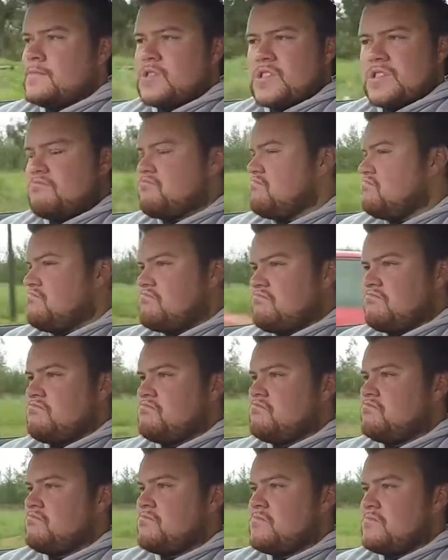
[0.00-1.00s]
just
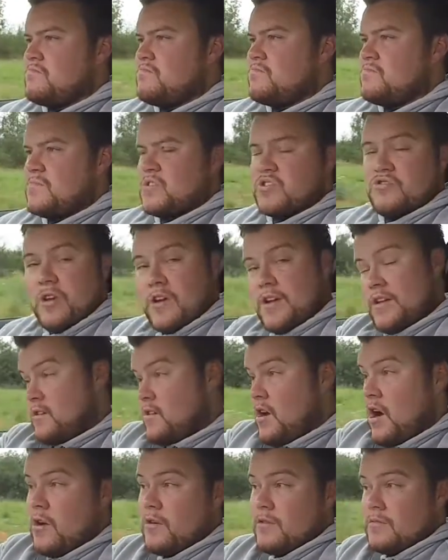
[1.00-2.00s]
trying to
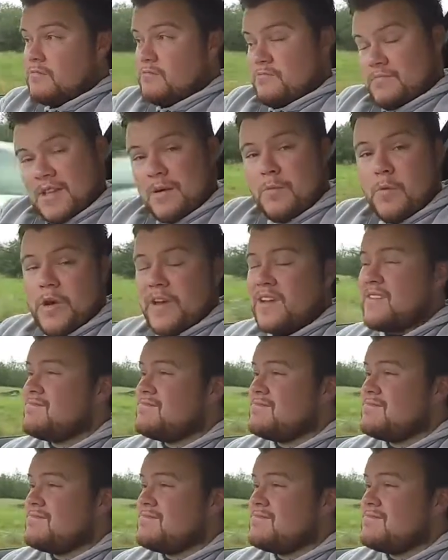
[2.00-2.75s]
go somewhere.